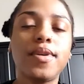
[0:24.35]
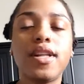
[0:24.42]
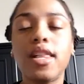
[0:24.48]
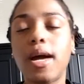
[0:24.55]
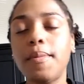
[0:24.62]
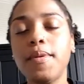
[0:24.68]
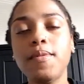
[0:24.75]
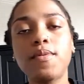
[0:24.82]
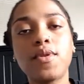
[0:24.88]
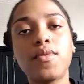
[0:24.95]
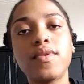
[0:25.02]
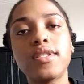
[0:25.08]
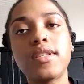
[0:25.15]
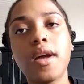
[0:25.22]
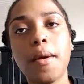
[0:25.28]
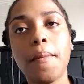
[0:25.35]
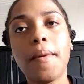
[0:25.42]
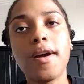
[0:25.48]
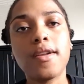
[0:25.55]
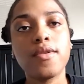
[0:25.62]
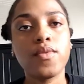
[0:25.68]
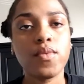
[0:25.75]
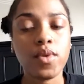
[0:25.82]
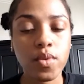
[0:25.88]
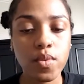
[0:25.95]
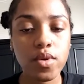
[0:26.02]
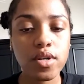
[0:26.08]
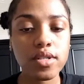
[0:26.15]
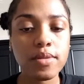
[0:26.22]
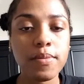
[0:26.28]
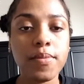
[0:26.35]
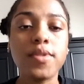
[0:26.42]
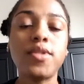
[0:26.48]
But a lot of people don't really talk about it in the real world.